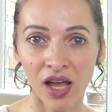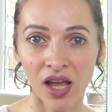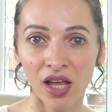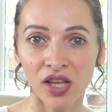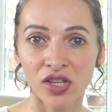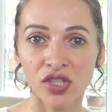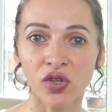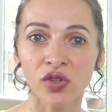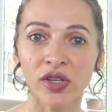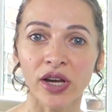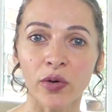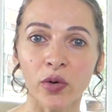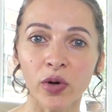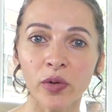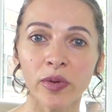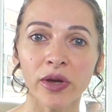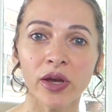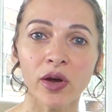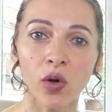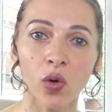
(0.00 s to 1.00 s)
So there will
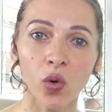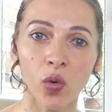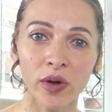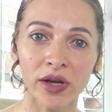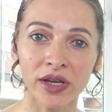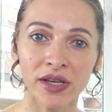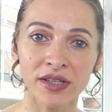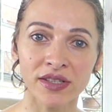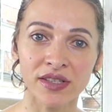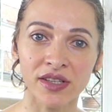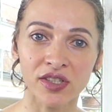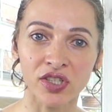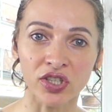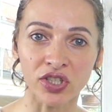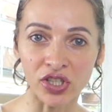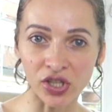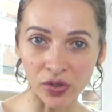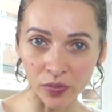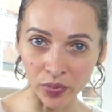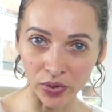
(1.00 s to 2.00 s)
be always
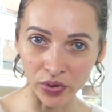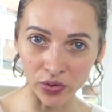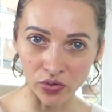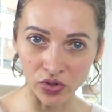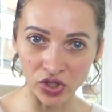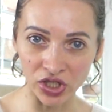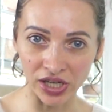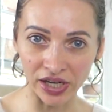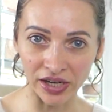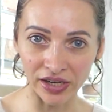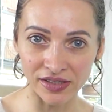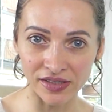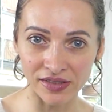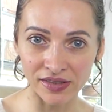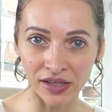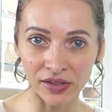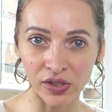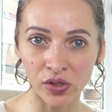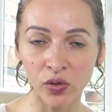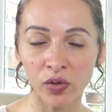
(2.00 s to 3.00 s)
certain projects
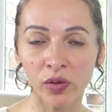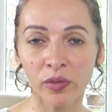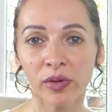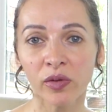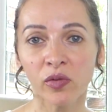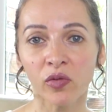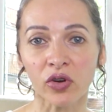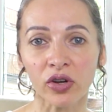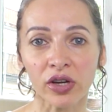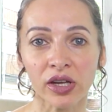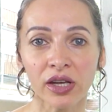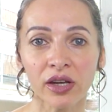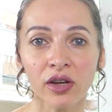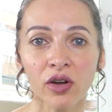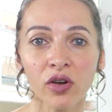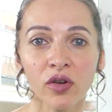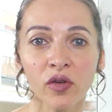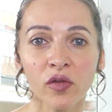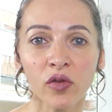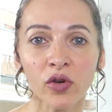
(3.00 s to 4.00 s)
that you will be working
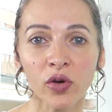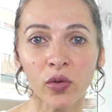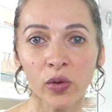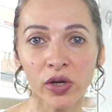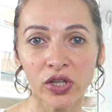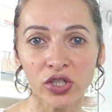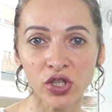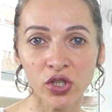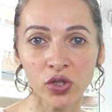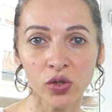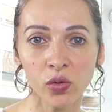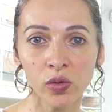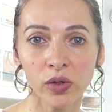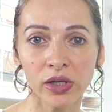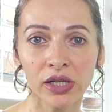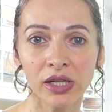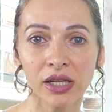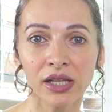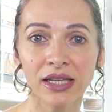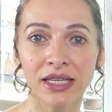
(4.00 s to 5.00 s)
on for which you
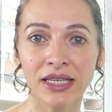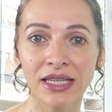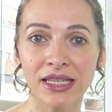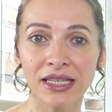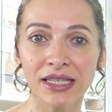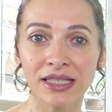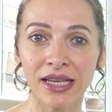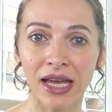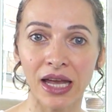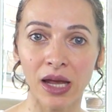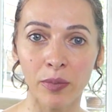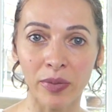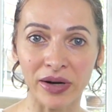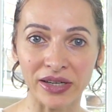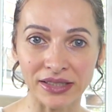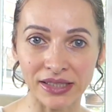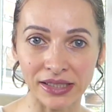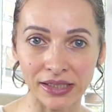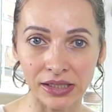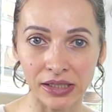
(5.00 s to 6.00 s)
will need a
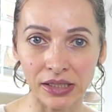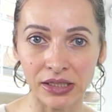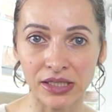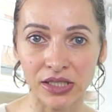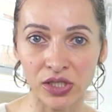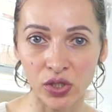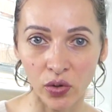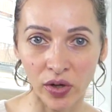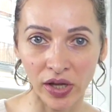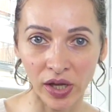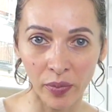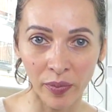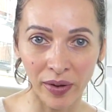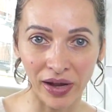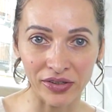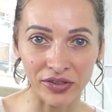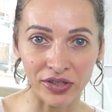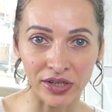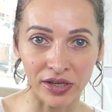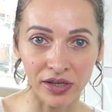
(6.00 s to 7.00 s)
particular sewing
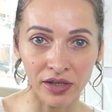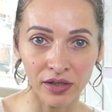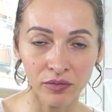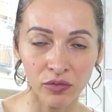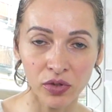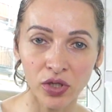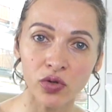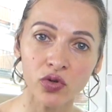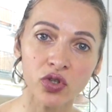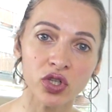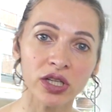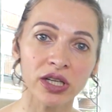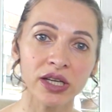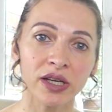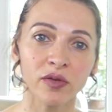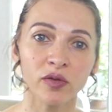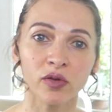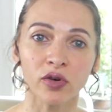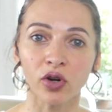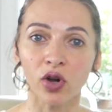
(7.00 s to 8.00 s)
pattern, usually
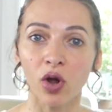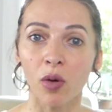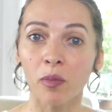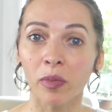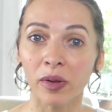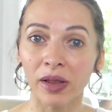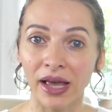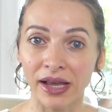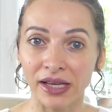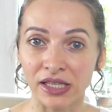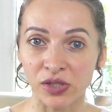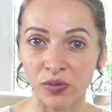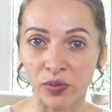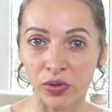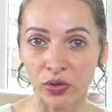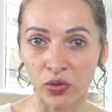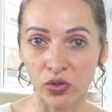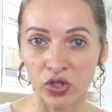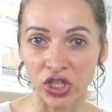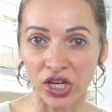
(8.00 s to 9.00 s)
for complex
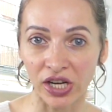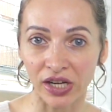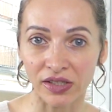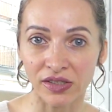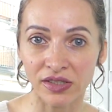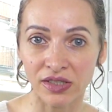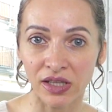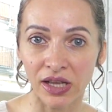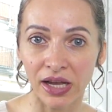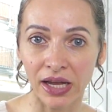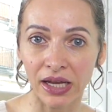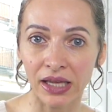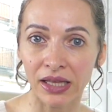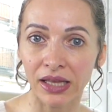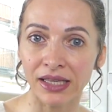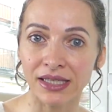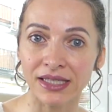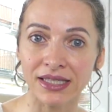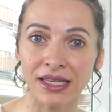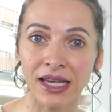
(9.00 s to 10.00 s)
projects, like
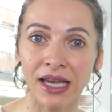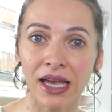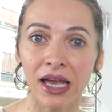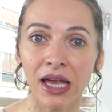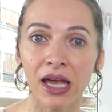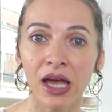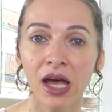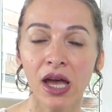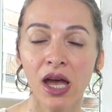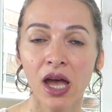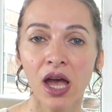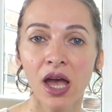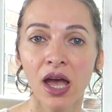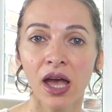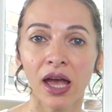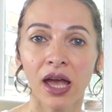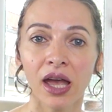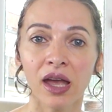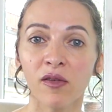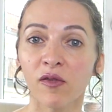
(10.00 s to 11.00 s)
let's say
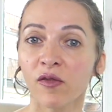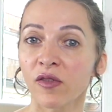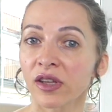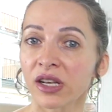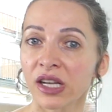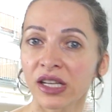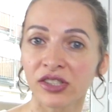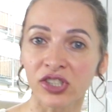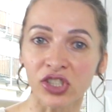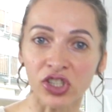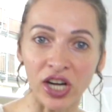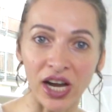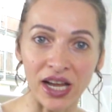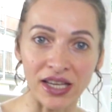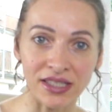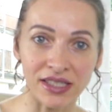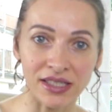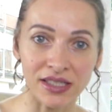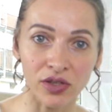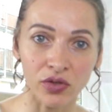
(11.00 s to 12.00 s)
a fitted
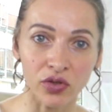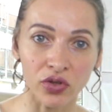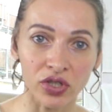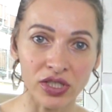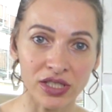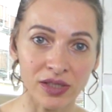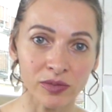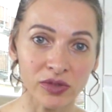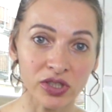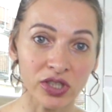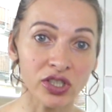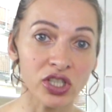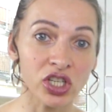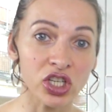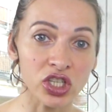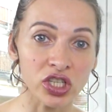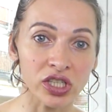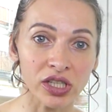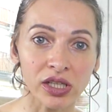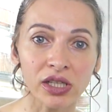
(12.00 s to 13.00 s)
dress or some
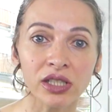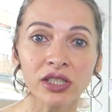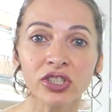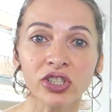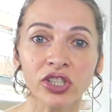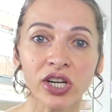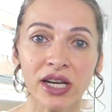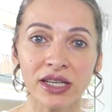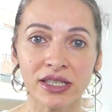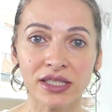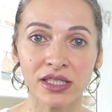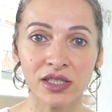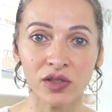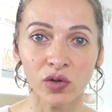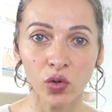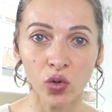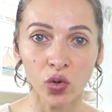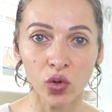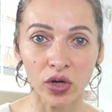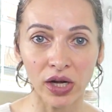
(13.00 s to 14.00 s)
traditional dress
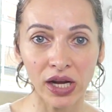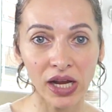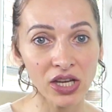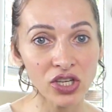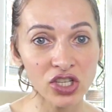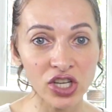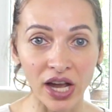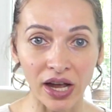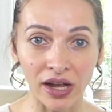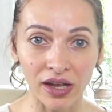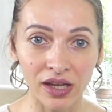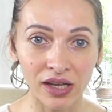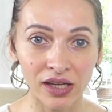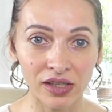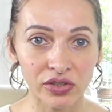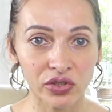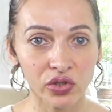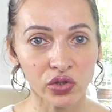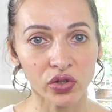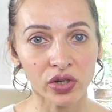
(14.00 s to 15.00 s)
or a jacket
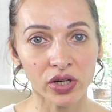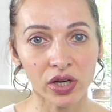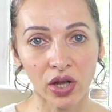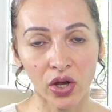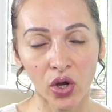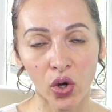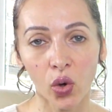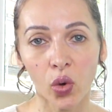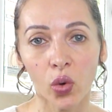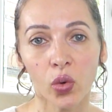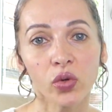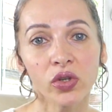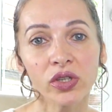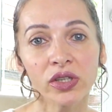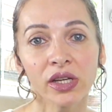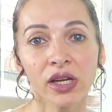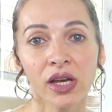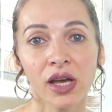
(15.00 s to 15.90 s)
or a coat.